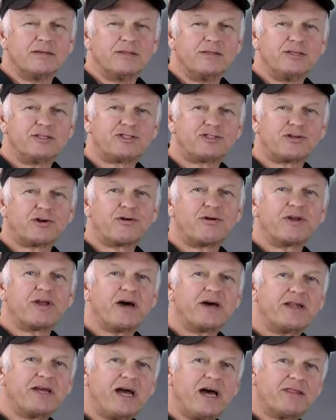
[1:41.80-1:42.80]
The story
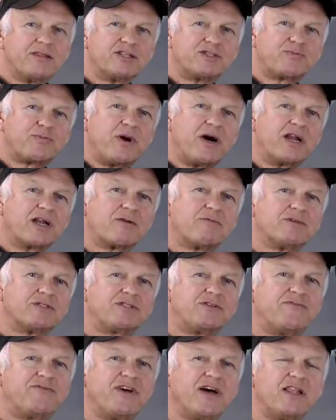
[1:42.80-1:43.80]
on how this product
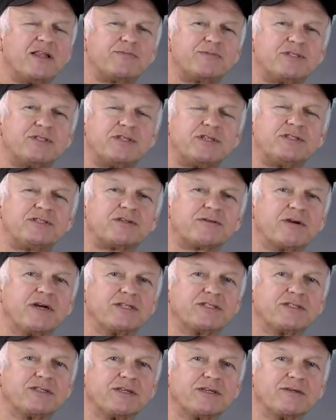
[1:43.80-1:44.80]
was developed is
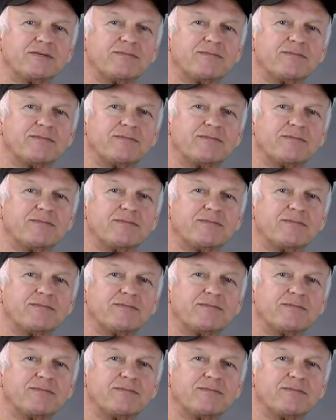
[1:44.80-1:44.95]
interesting.